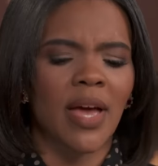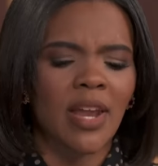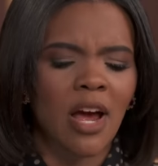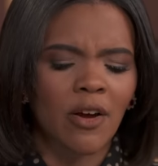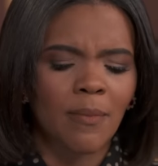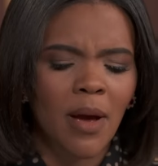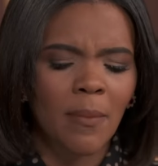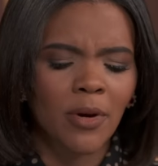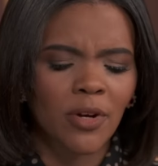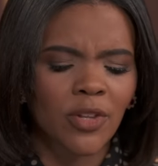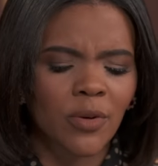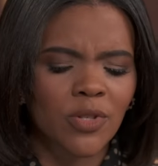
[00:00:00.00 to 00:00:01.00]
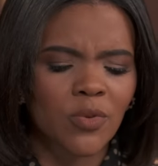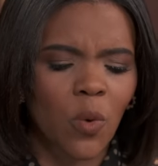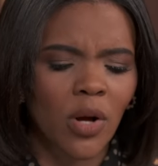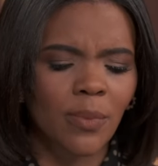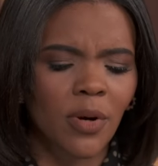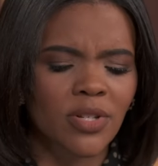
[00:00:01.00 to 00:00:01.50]
And I remember there was
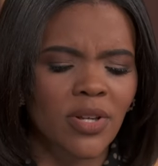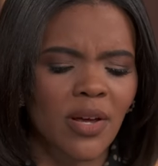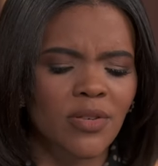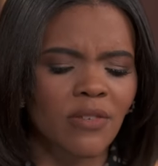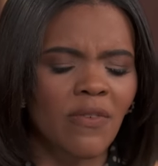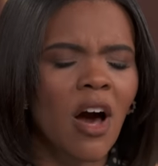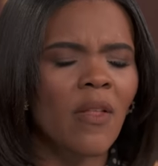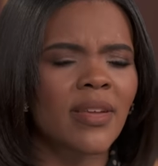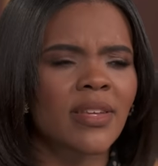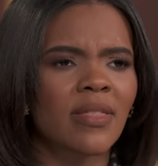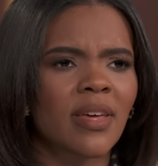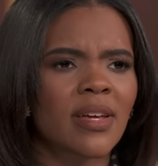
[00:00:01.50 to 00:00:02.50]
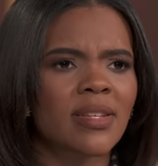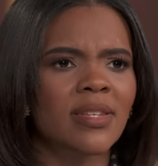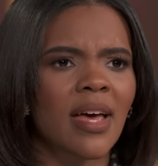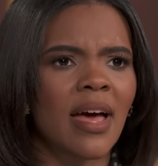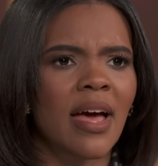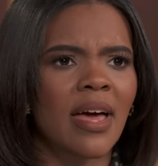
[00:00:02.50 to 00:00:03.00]
one person I used to follow that did this,
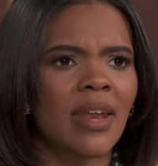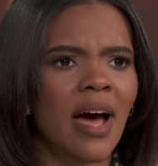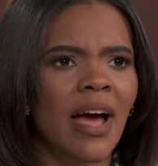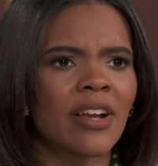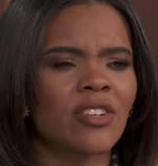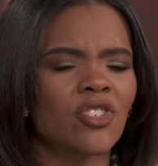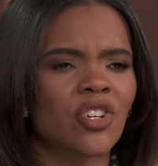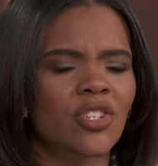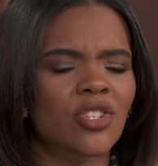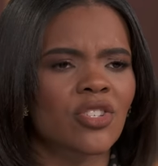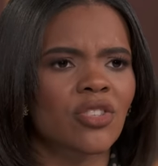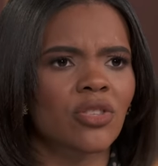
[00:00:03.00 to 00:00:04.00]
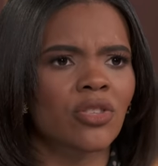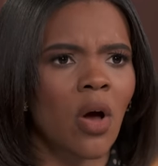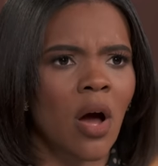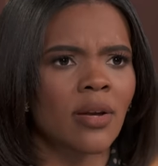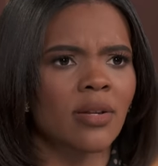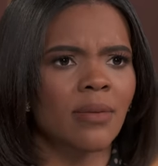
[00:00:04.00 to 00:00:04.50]
and I just
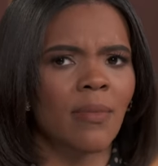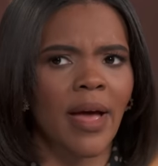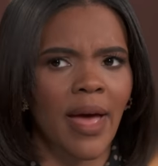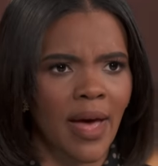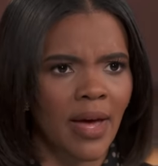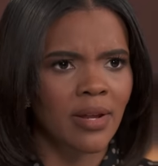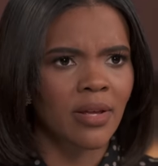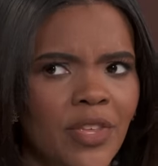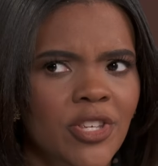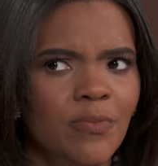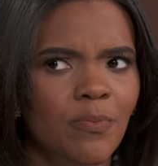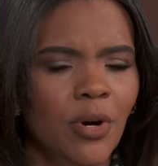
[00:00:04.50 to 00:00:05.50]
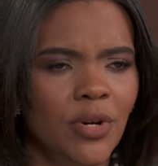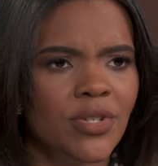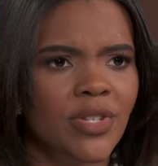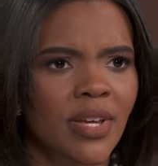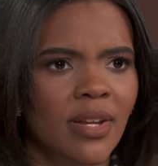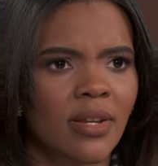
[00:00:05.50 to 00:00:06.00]
thought in my head, this
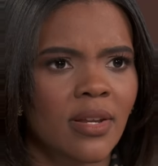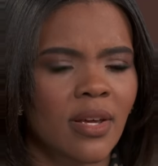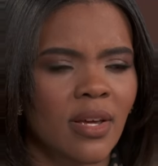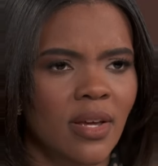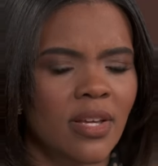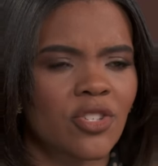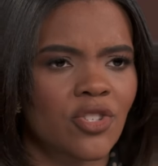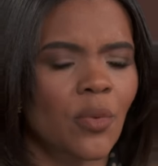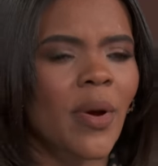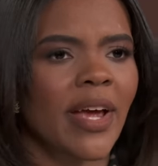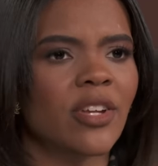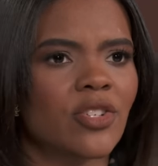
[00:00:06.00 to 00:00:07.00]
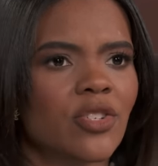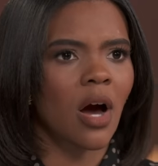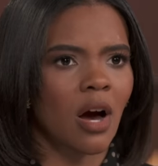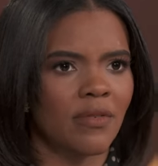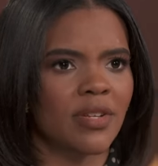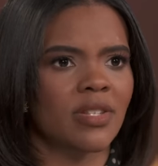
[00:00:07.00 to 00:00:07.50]
person is deranged,
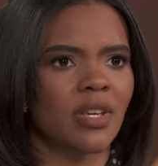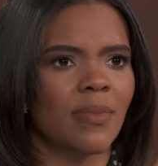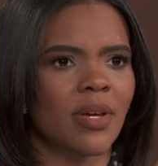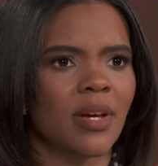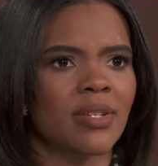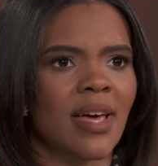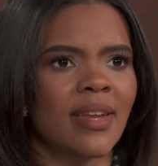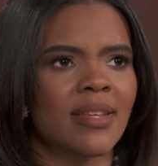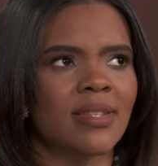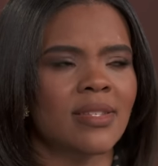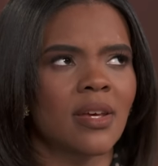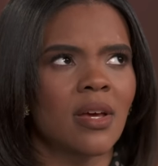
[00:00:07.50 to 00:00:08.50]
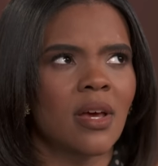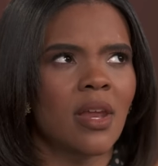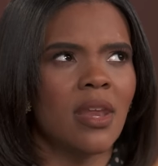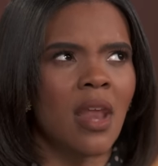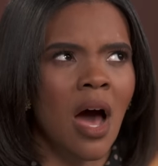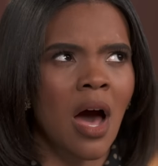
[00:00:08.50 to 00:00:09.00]
obviously, because that is
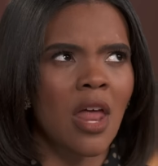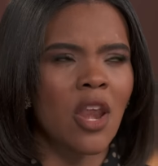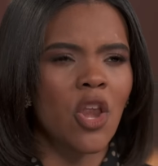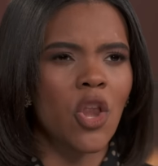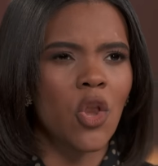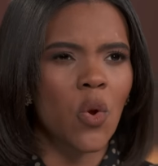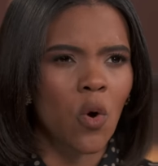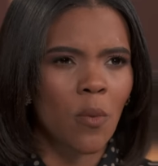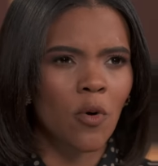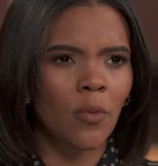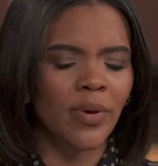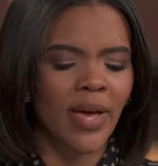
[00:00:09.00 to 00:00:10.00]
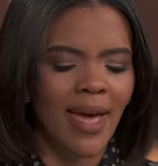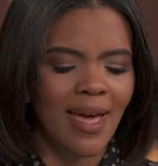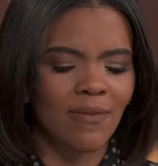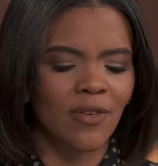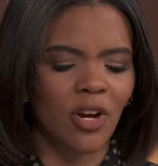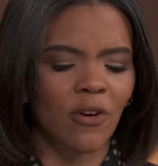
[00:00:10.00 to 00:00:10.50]
not normal
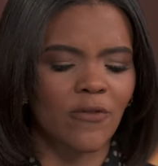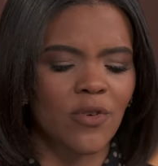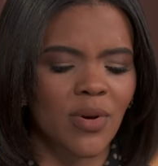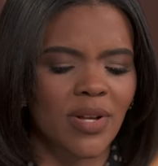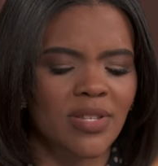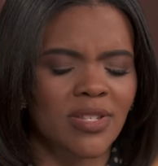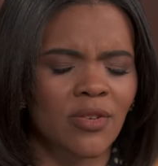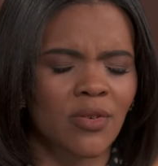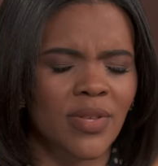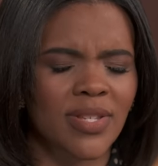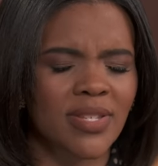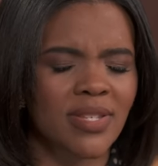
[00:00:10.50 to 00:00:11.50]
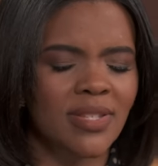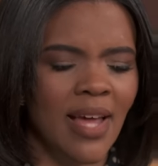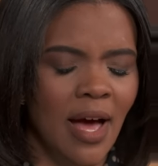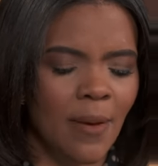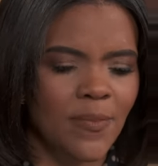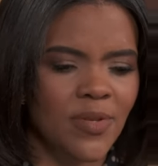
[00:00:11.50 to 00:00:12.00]
behavior if you consider the
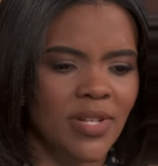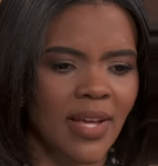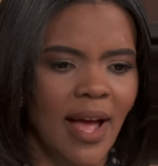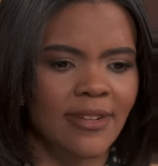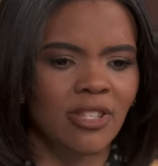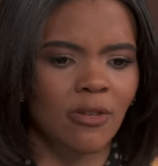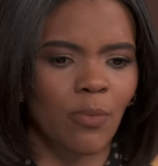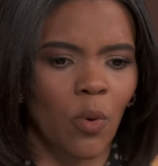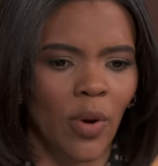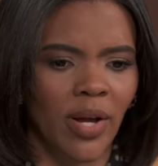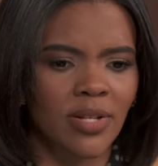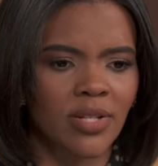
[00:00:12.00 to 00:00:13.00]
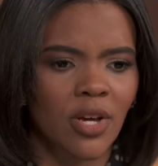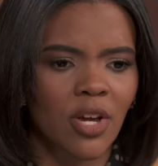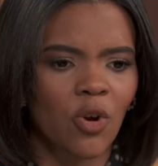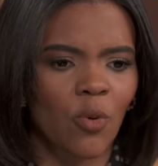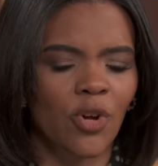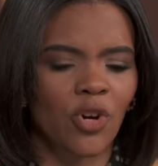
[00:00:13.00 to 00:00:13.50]
steps to get to the point
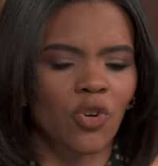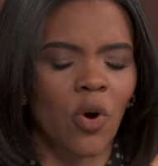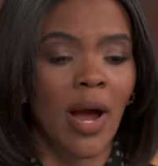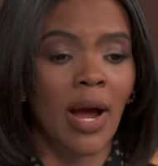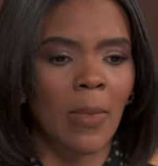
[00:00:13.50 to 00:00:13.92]
where you're crying